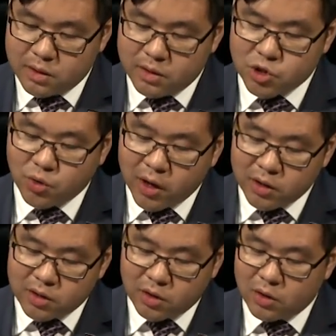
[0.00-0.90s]
The
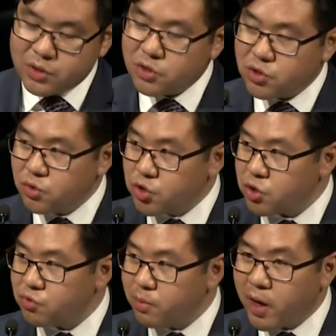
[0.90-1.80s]
Australian
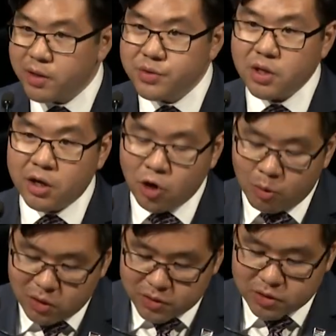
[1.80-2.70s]
Constitution remains
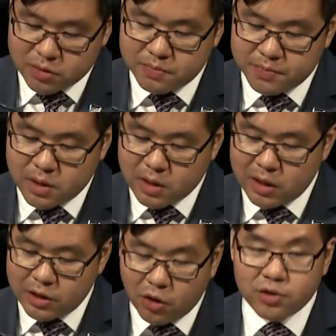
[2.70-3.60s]
anomalous
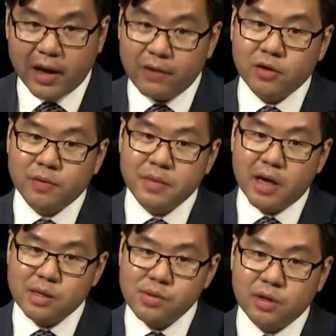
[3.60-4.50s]
in not having
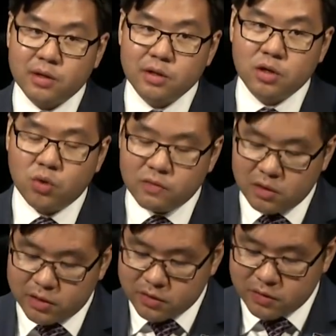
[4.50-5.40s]
anything
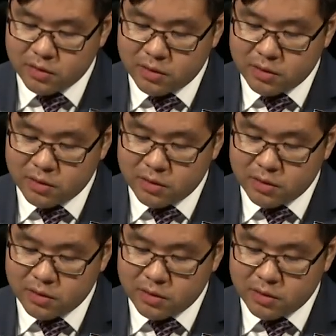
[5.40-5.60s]
equivalent.